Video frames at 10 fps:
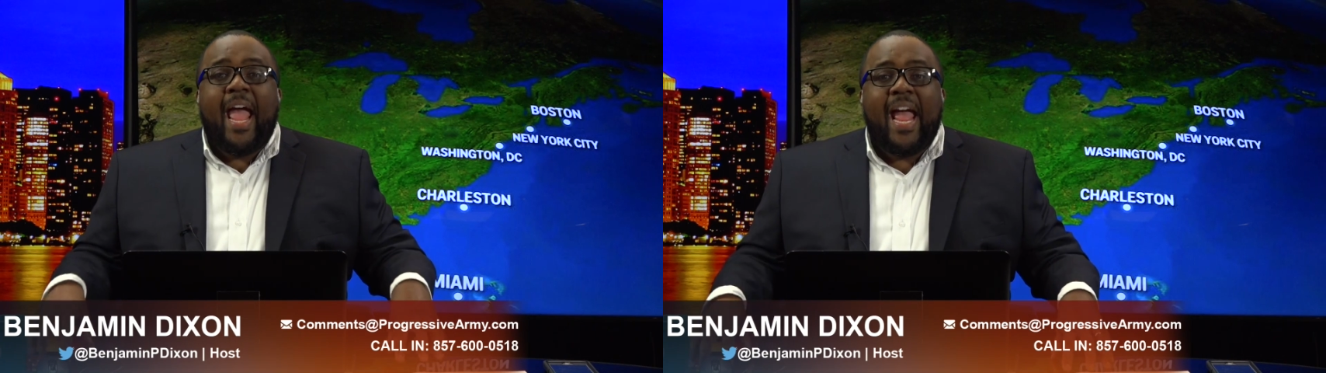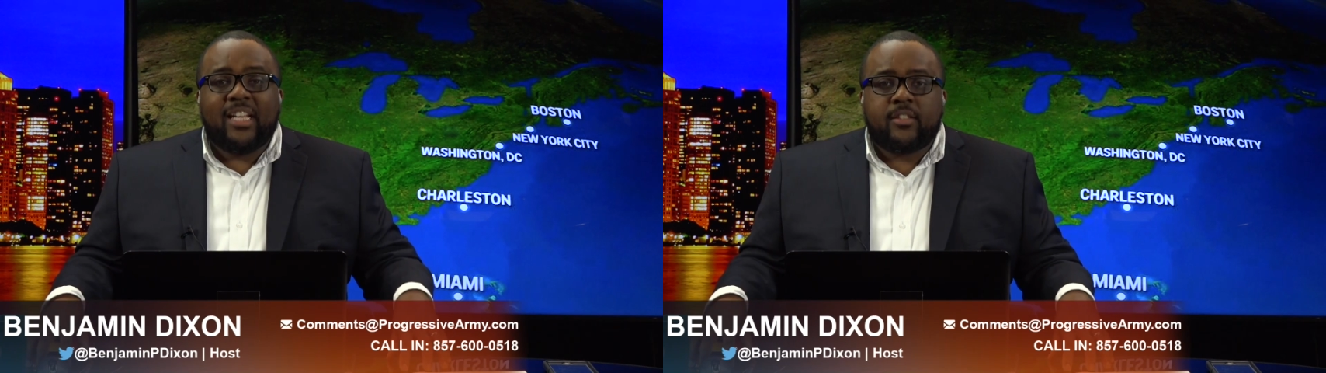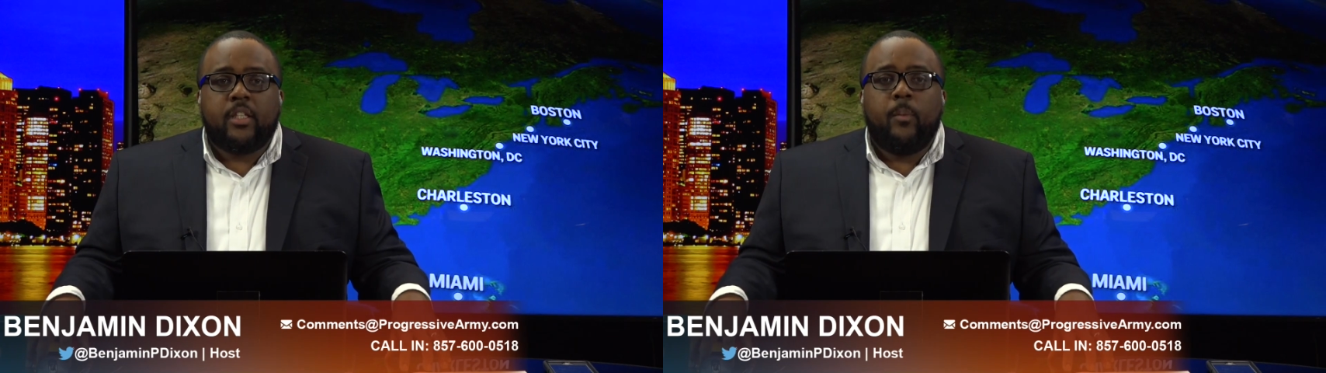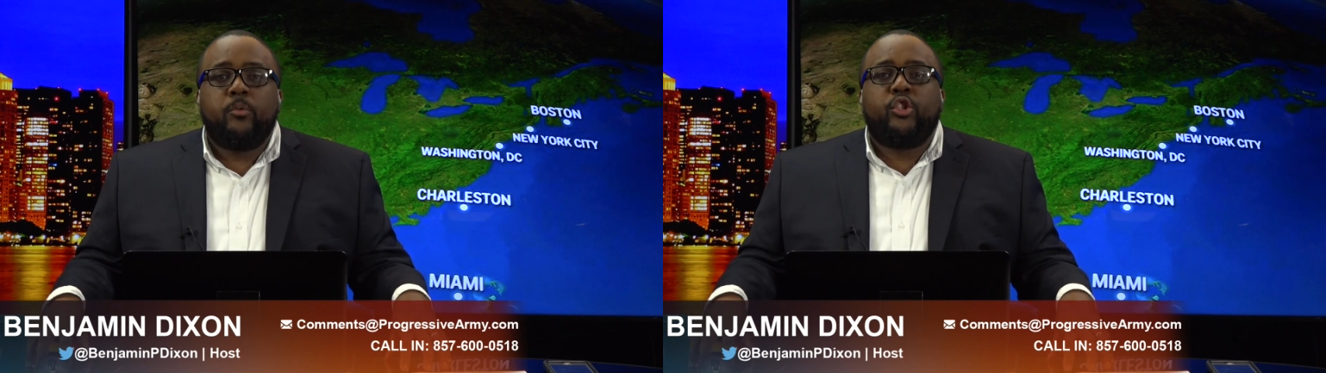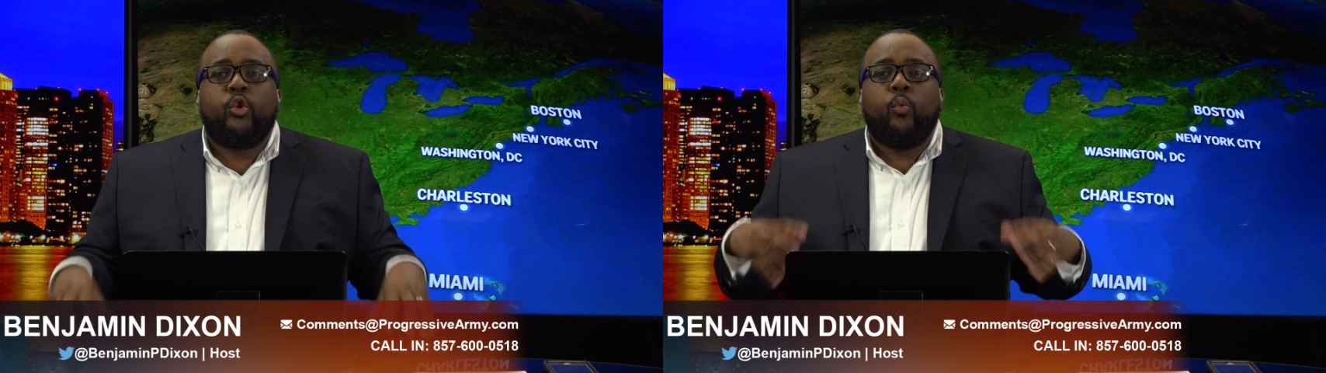asked him
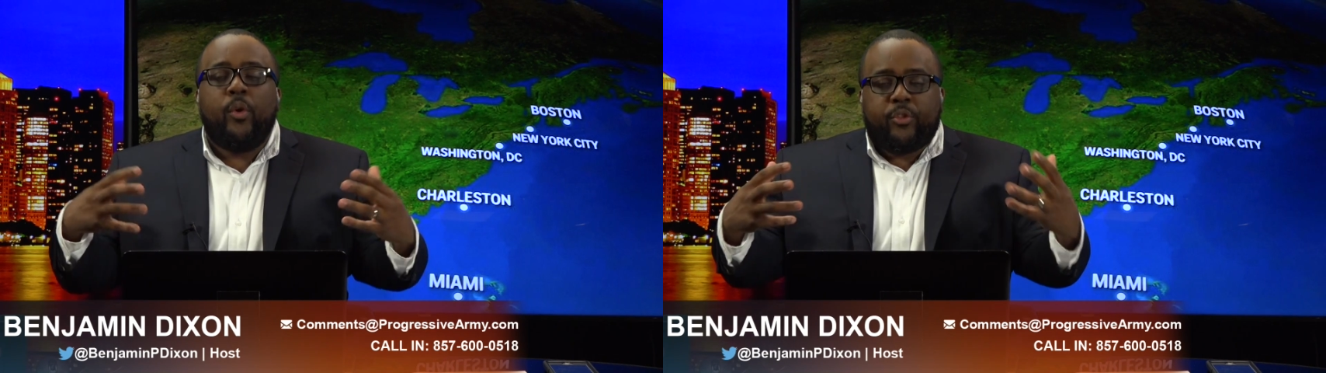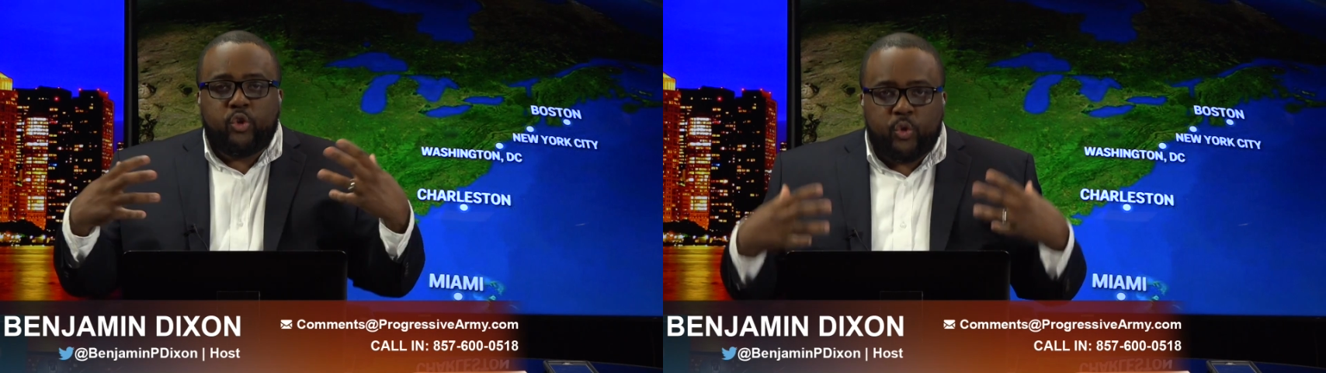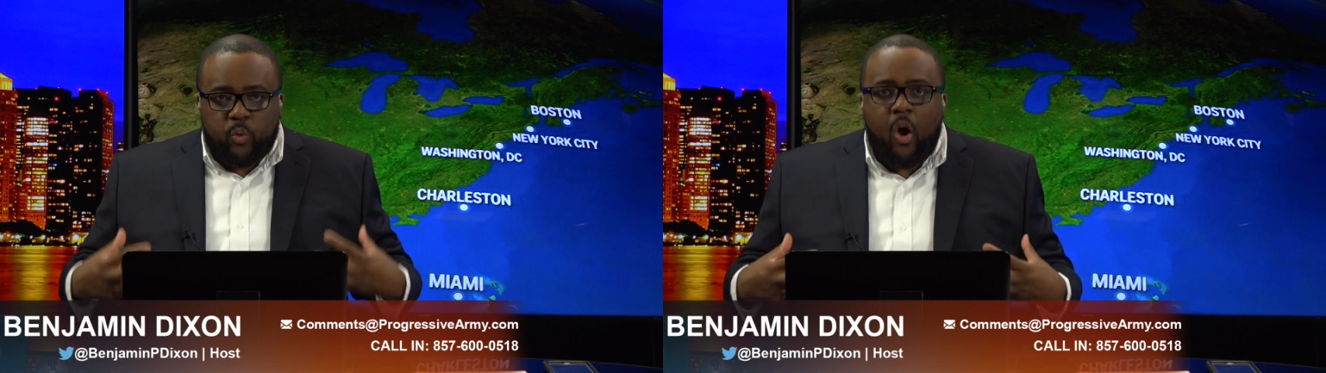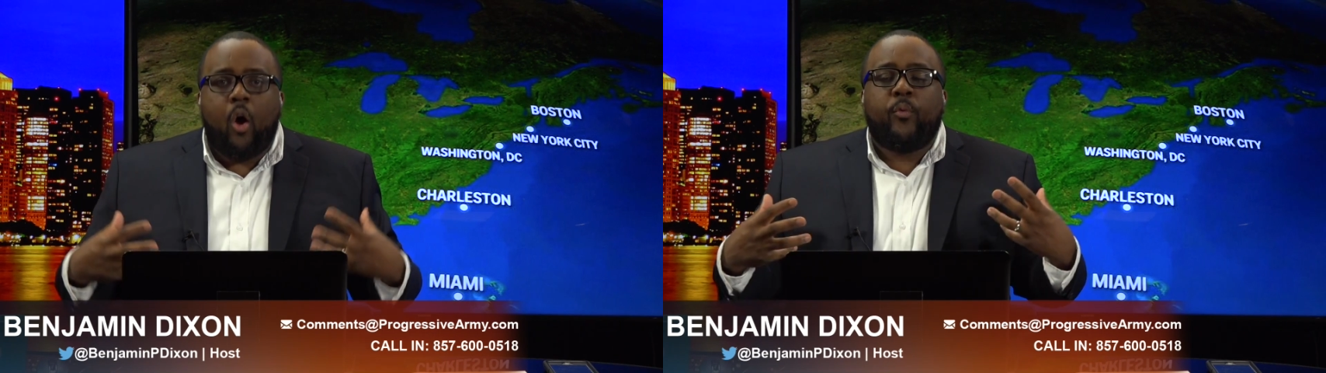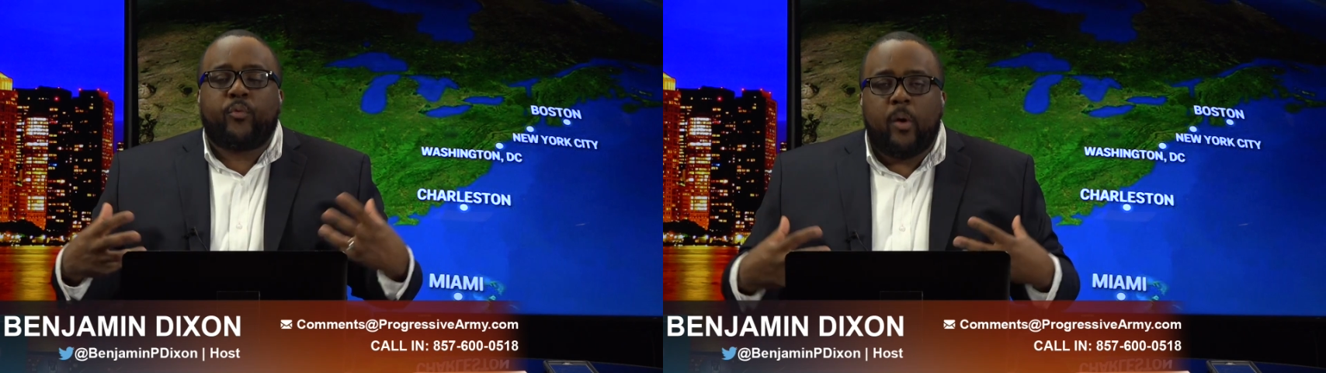to
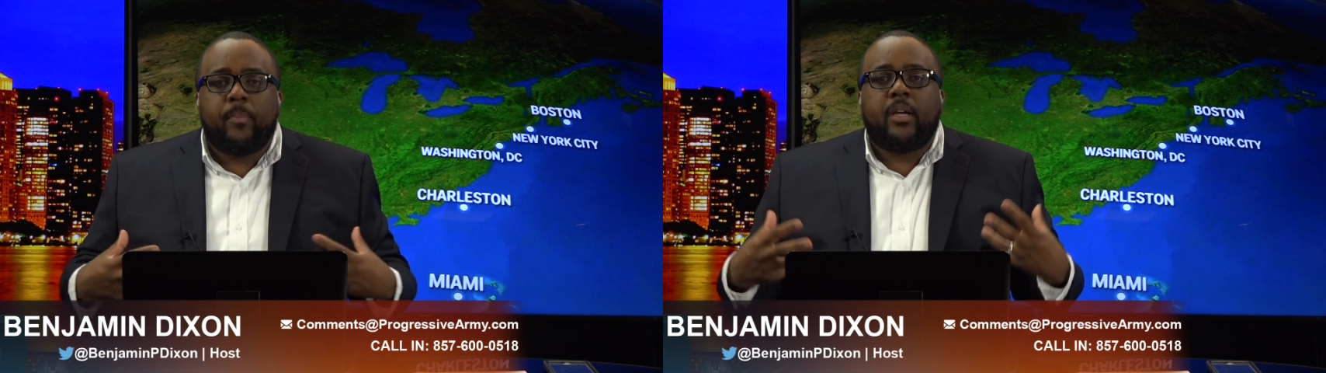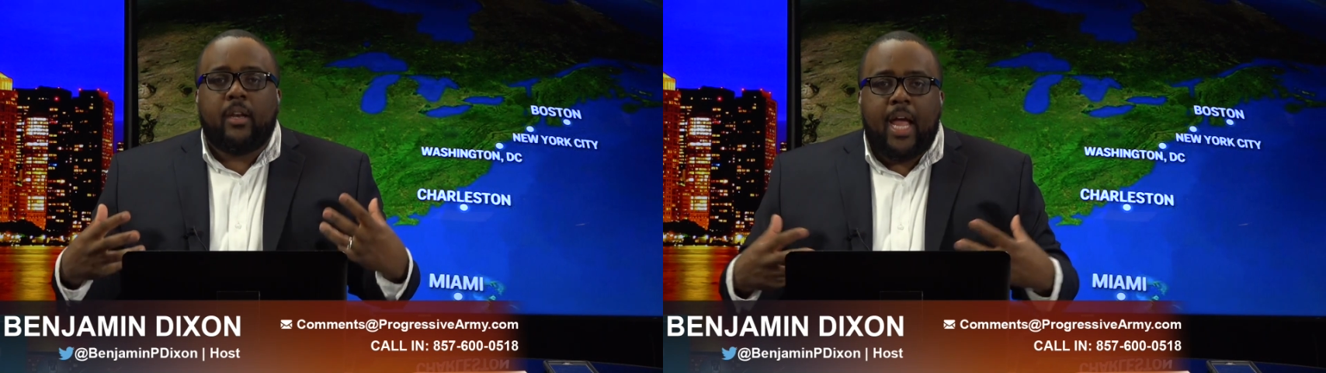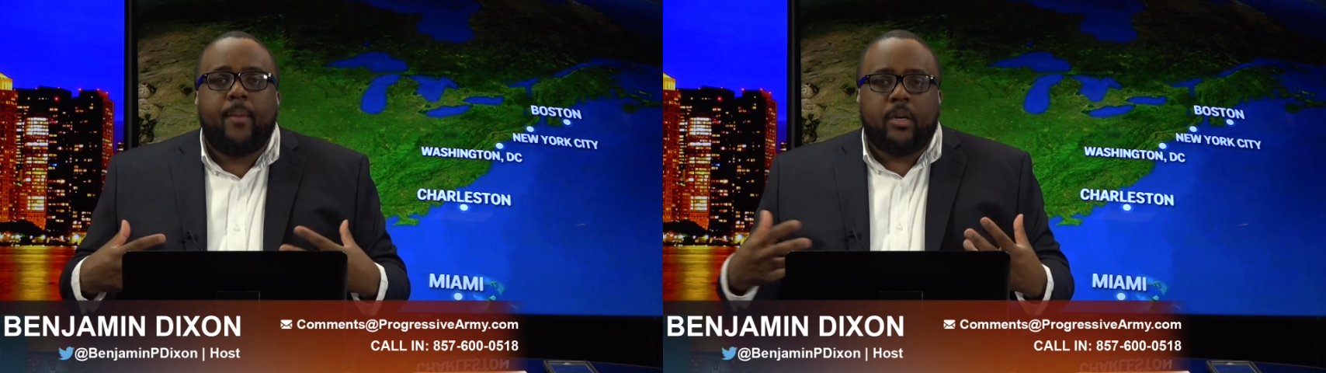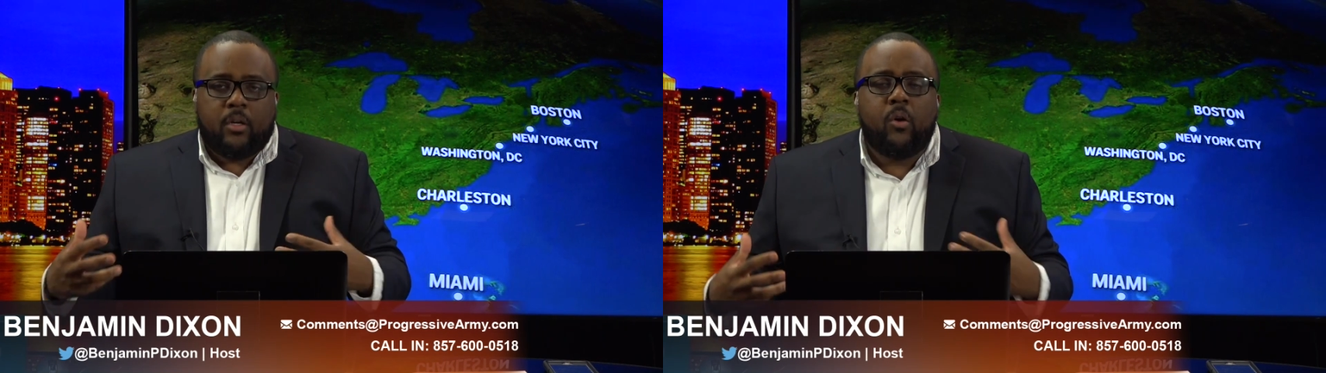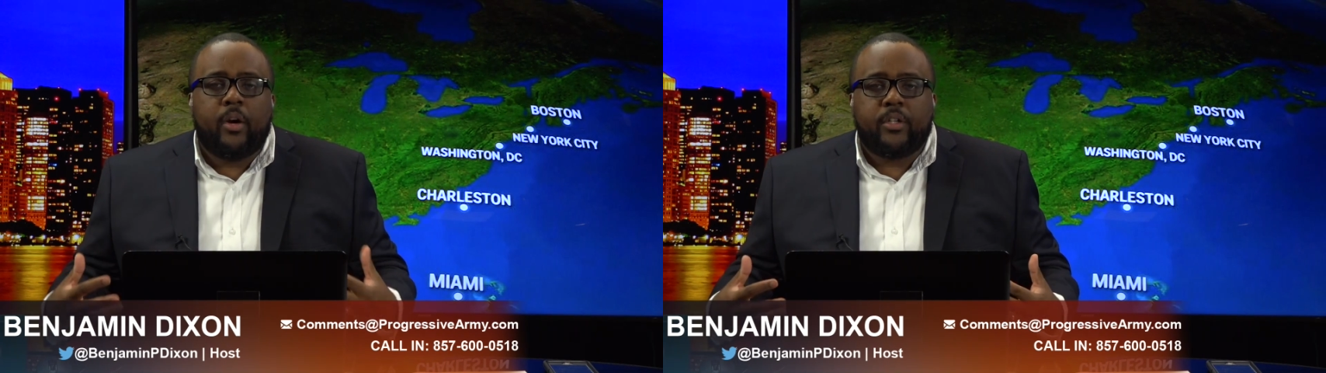withdraw from the climate
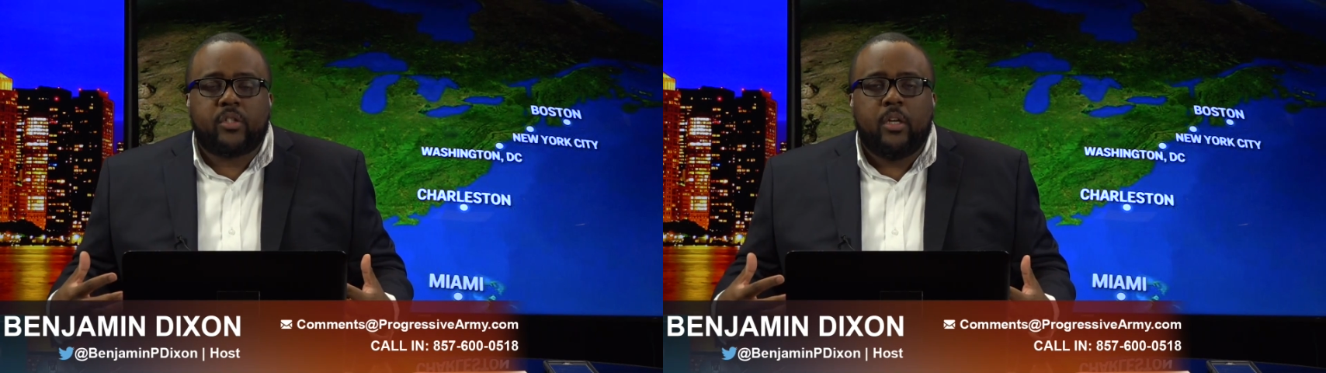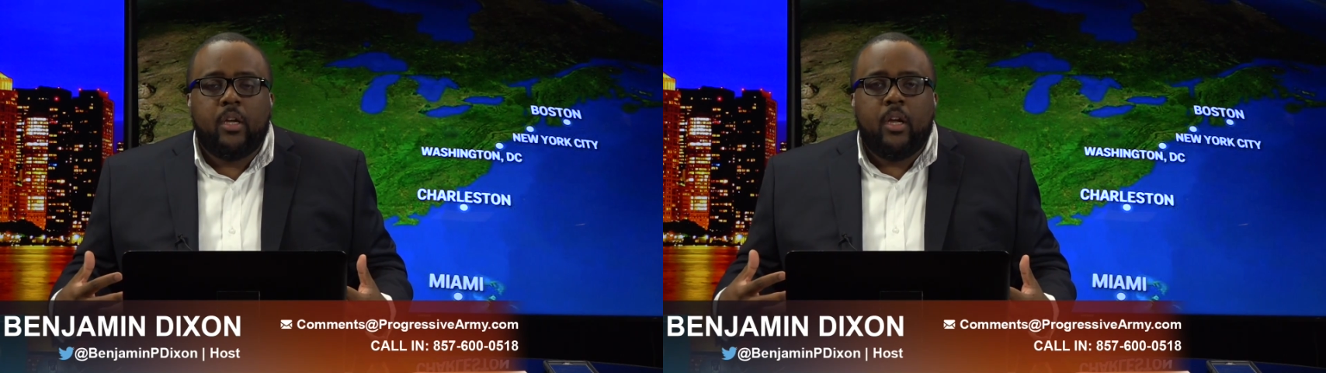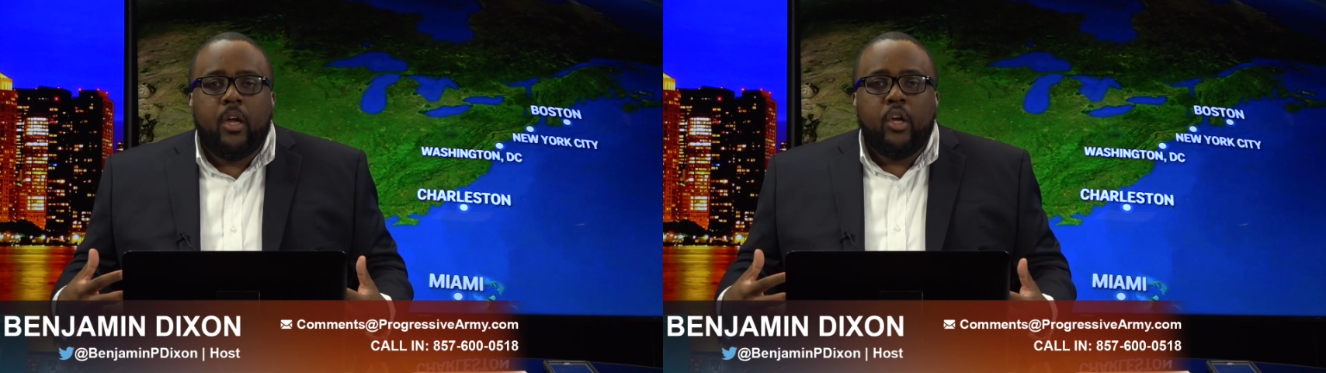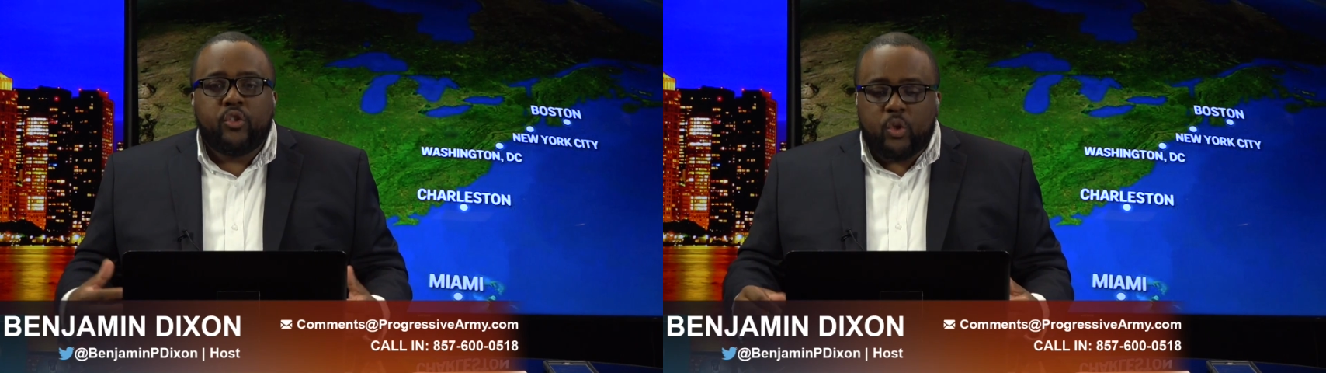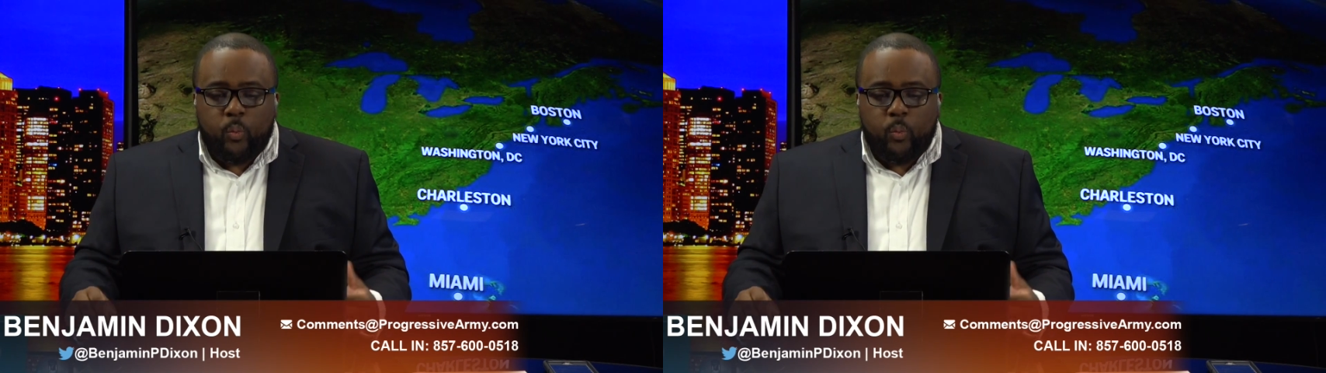accords. So